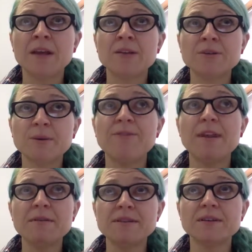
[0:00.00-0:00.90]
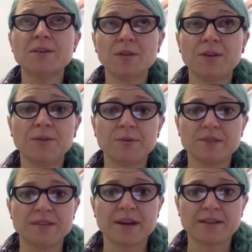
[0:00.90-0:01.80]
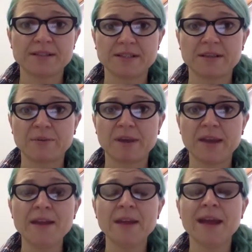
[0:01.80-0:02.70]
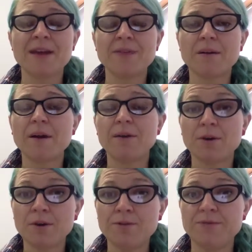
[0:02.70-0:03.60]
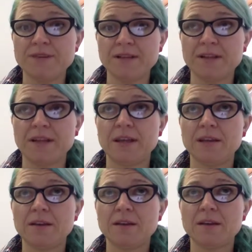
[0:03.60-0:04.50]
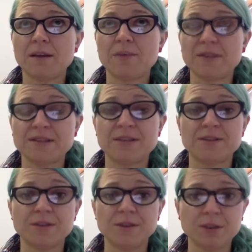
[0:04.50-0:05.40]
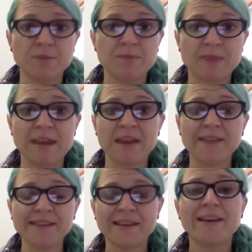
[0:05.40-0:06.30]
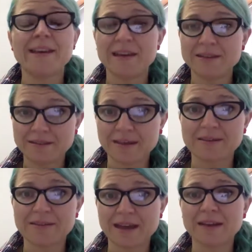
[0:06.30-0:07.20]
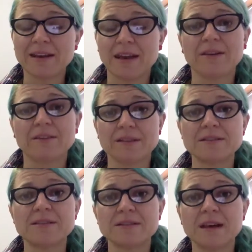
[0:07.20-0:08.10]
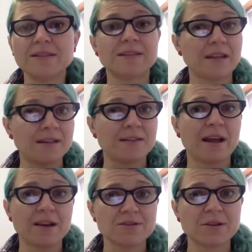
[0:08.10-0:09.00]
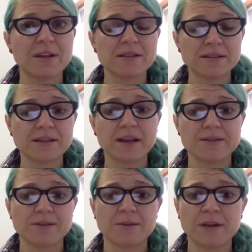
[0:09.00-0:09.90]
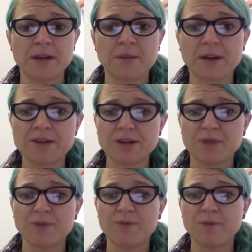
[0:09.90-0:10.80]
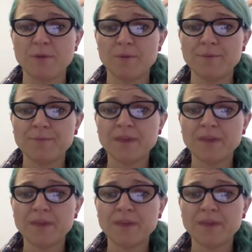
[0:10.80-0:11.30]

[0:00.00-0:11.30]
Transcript: So if there is a colossal disaster somewhere and there are no physically present human beings, does that count as a disaster? Is it actually a disaster in any way, shape or form?